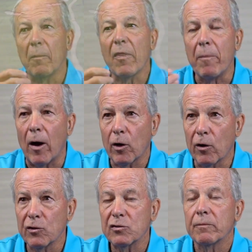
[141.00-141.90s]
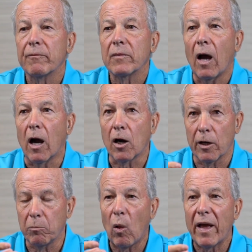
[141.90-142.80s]
of the bunkers are going
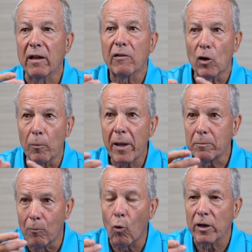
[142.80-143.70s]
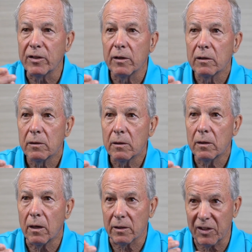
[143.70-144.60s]
to play a little bit more
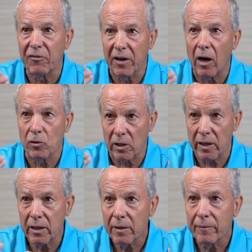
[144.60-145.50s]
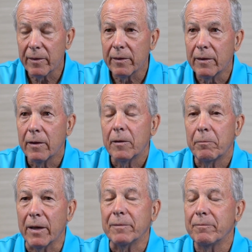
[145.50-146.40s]
difficultly,
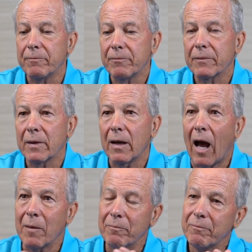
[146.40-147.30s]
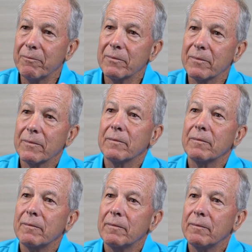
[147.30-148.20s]
but I'm
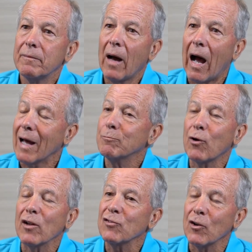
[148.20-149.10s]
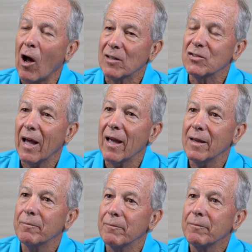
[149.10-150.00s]
hard-pressed to not
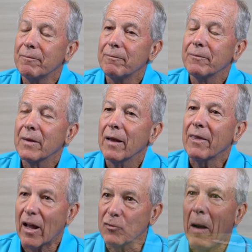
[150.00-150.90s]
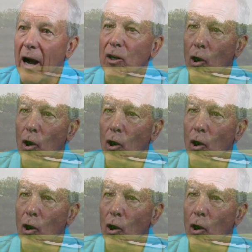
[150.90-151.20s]
say that's part of